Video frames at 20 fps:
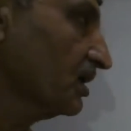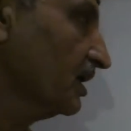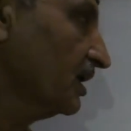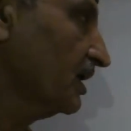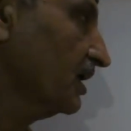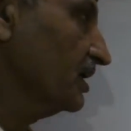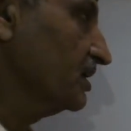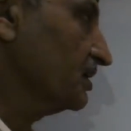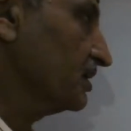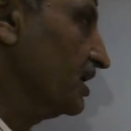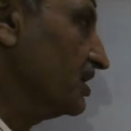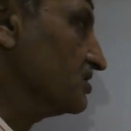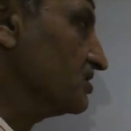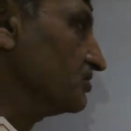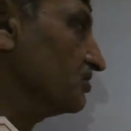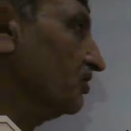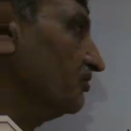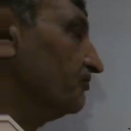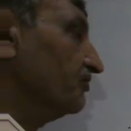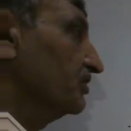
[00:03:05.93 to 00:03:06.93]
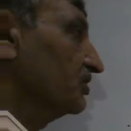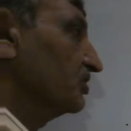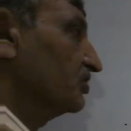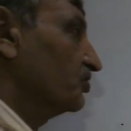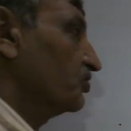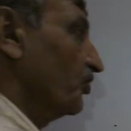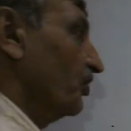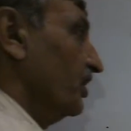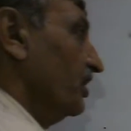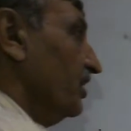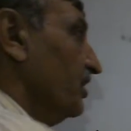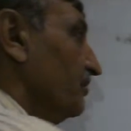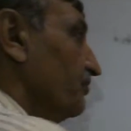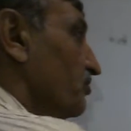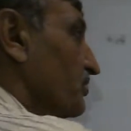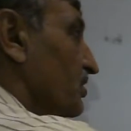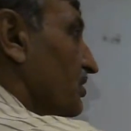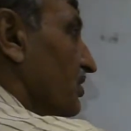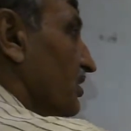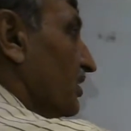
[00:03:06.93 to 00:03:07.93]
In case of
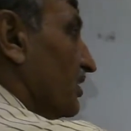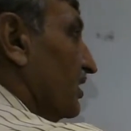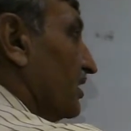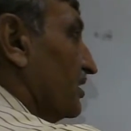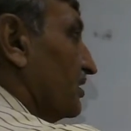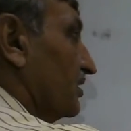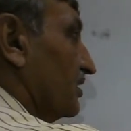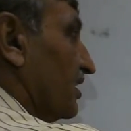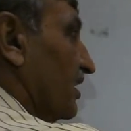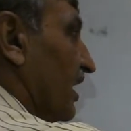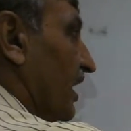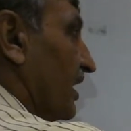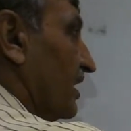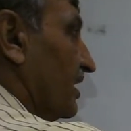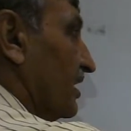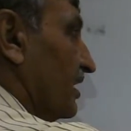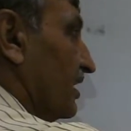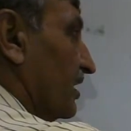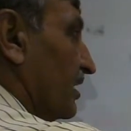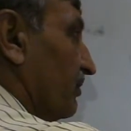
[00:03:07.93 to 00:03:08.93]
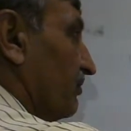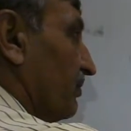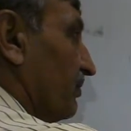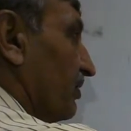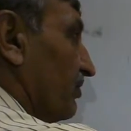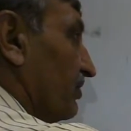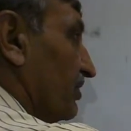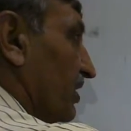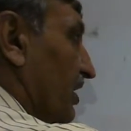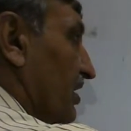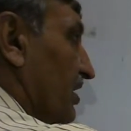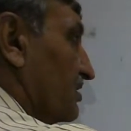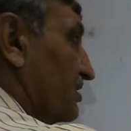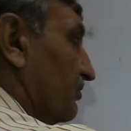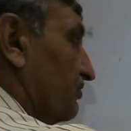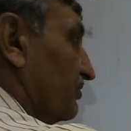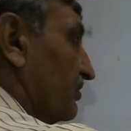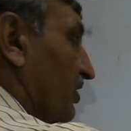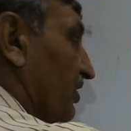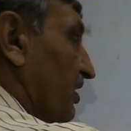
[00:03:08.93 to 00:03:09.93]
3, in ending a number in case
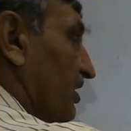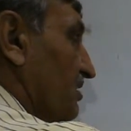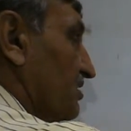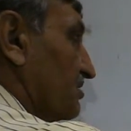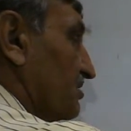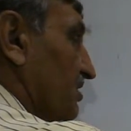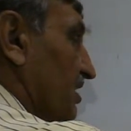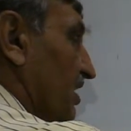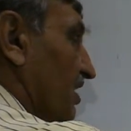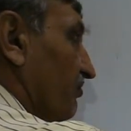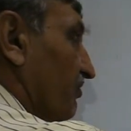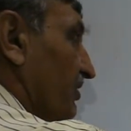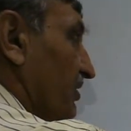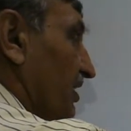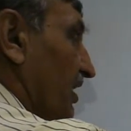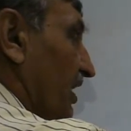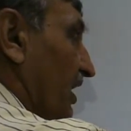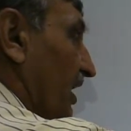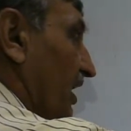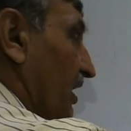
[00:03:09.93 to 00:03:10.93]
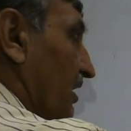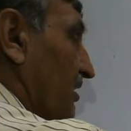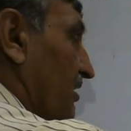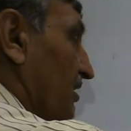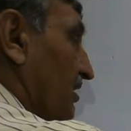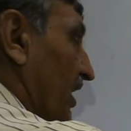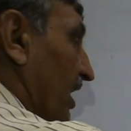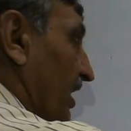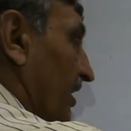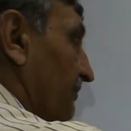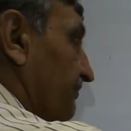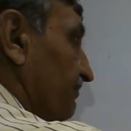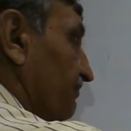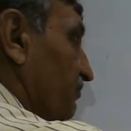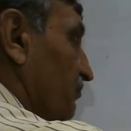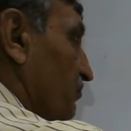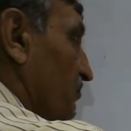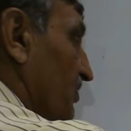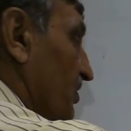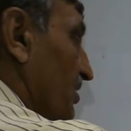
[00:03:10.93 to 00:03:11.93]
of 3, 7 and
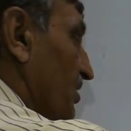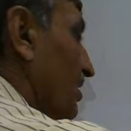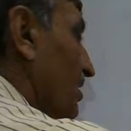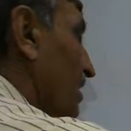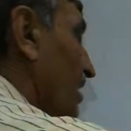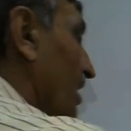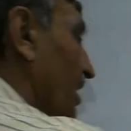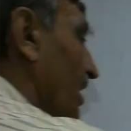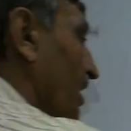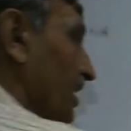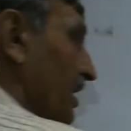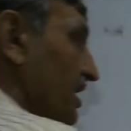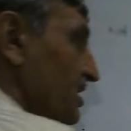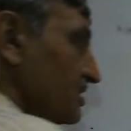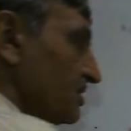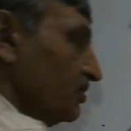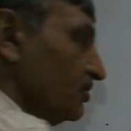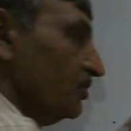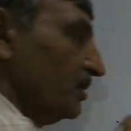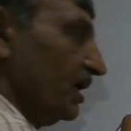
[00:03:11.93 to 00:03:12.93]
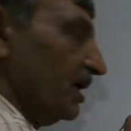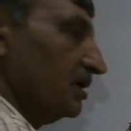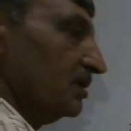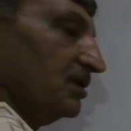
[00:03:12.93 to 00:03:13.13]
9. Let's look at